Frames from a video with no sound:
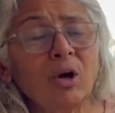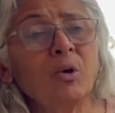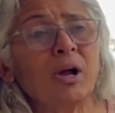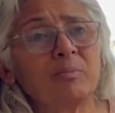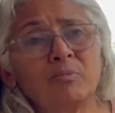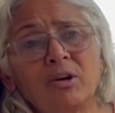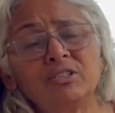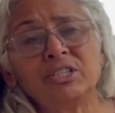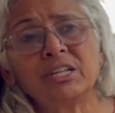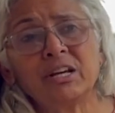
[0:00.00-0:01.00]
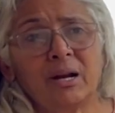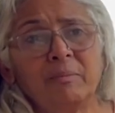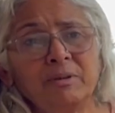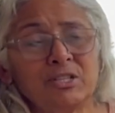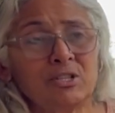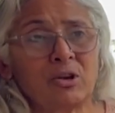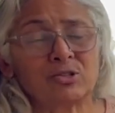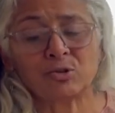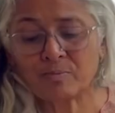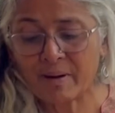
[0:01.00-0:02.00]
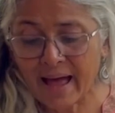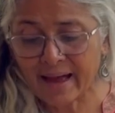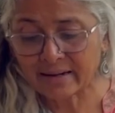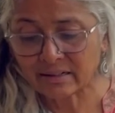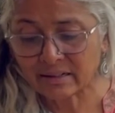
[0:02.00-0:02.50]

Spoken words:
Oh, come on, cheer up, it's not so bad.